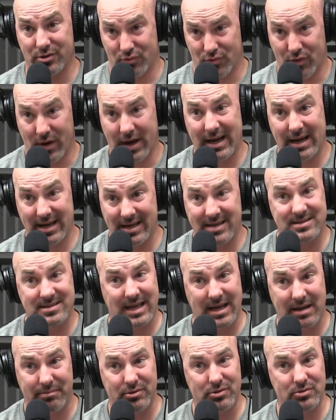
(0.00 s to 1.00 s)
great
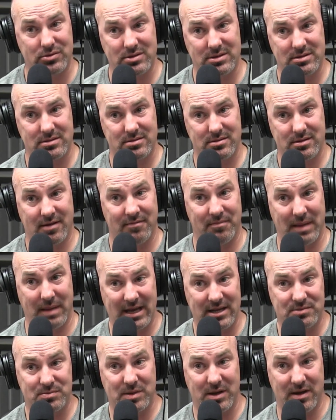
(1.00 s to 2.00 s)
examples of
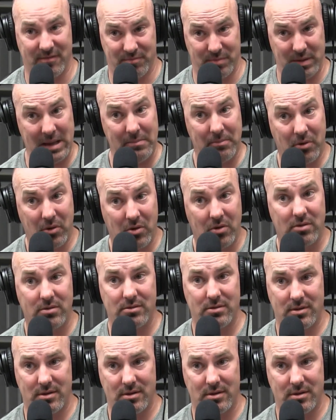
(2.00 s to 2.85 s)
management of people